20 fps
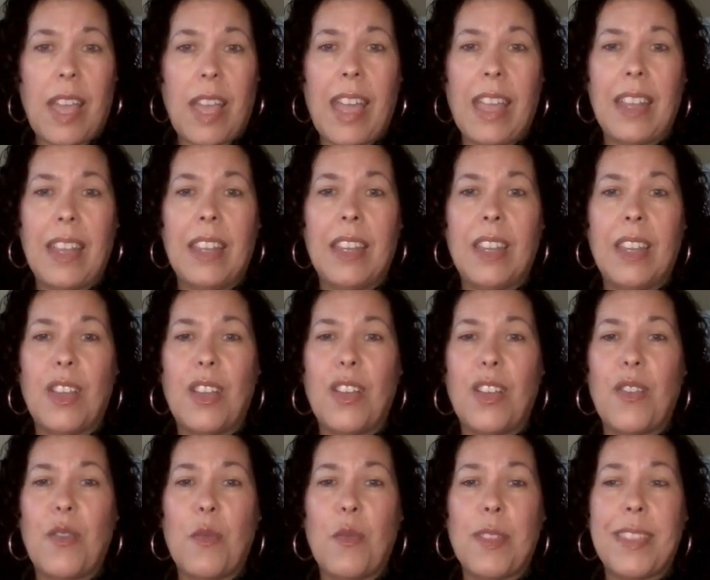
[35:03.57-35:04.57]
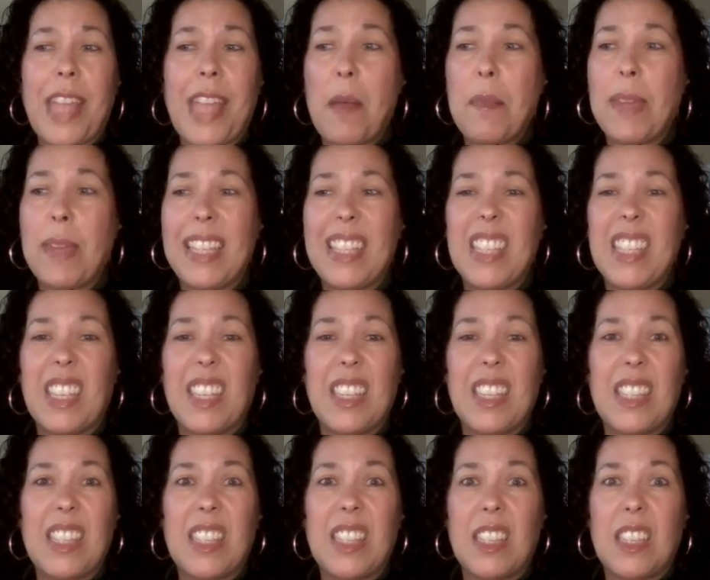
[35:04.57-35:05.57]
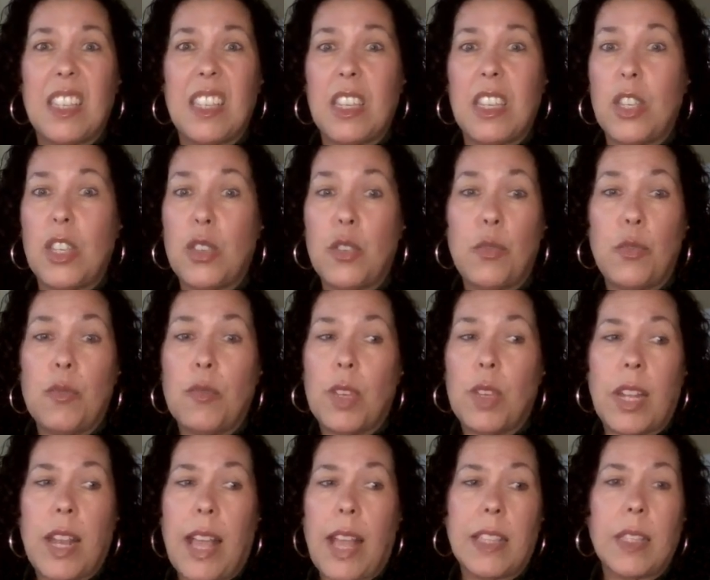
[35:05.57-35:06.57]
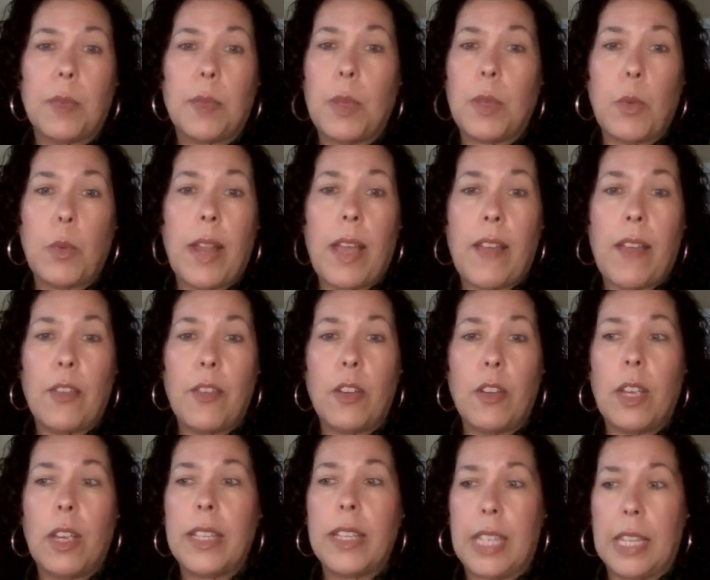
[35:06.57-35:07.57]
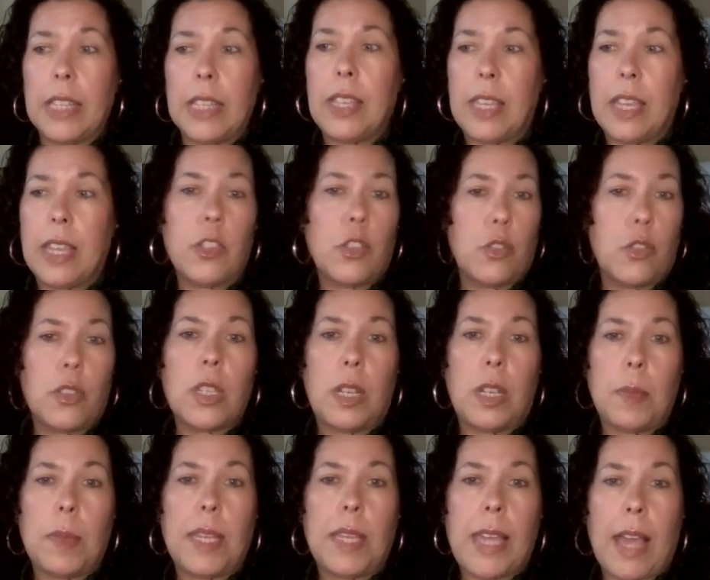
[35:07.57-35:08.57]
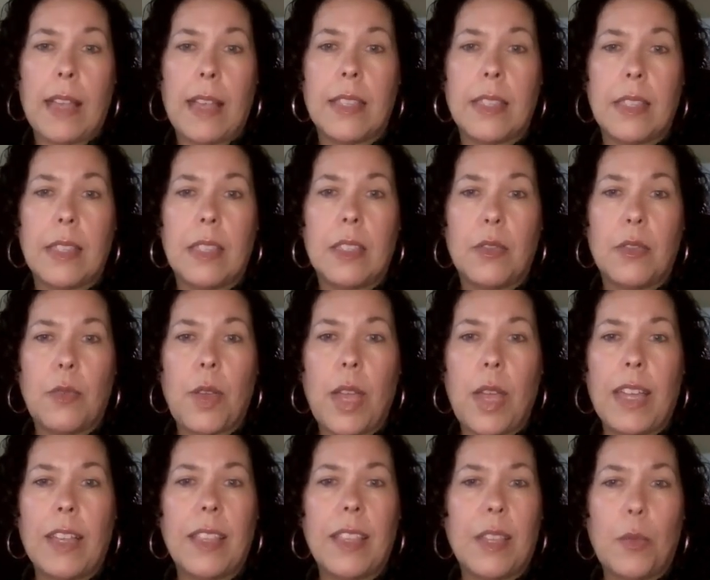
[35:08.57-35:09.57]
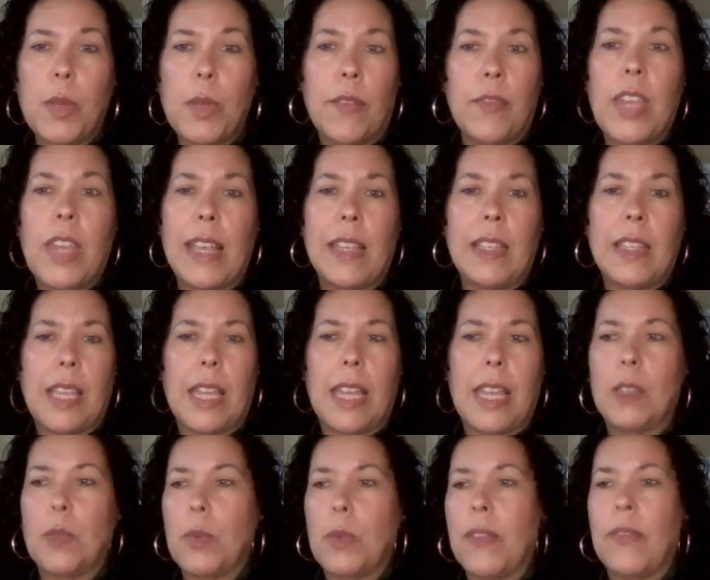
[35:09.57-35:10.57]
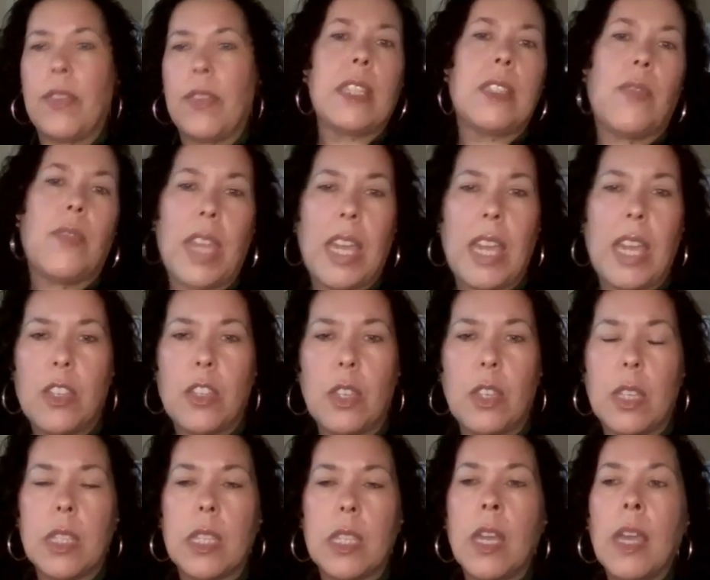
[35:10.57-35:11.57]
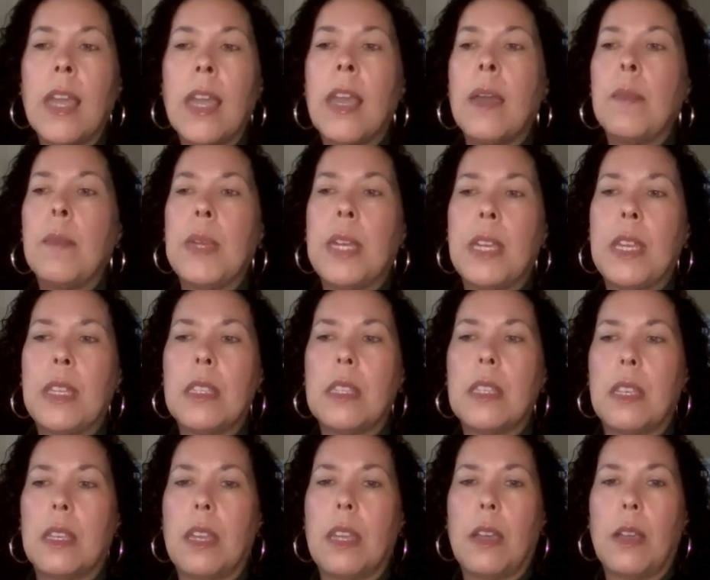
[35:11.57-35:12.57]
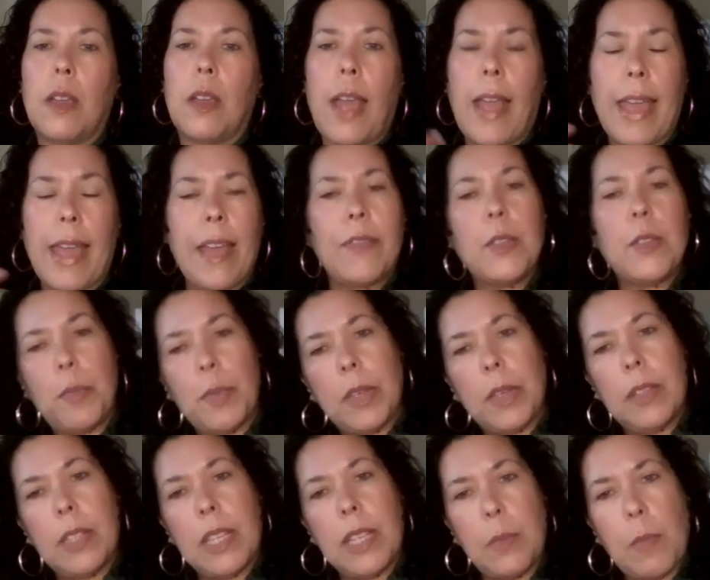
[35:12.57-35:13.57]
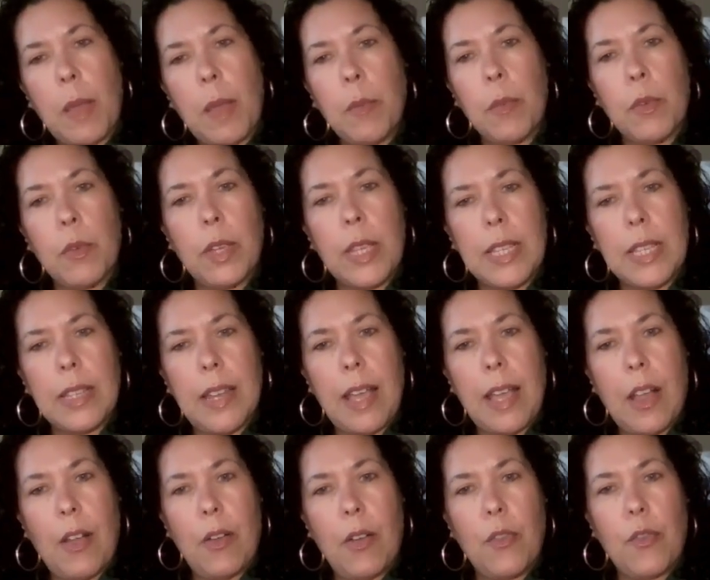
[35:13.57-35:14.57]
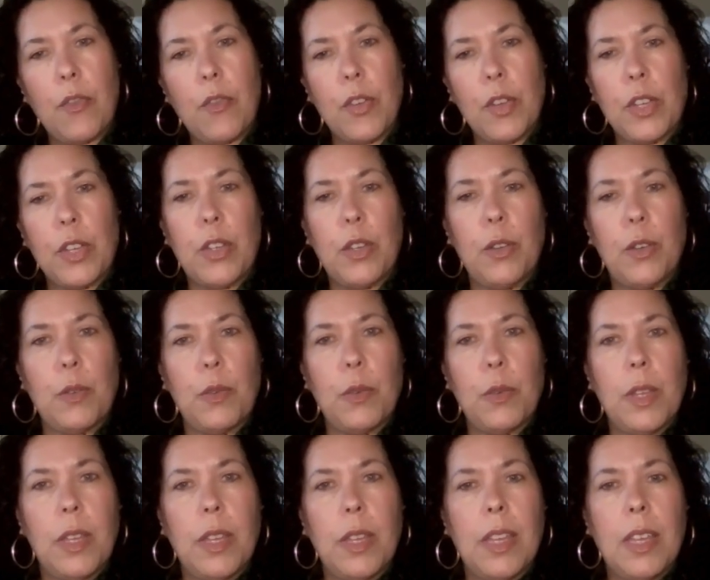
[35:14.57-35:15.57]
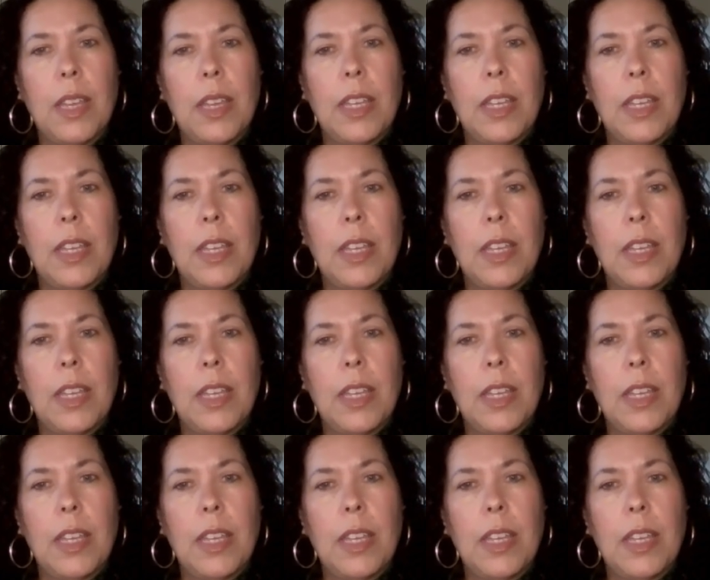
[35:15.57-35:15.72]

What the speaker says: And what that means is you can ask me whatever and the answer is going to be yes, right? Like we have yes days, we have yes vacations because I have to build these memories now for you.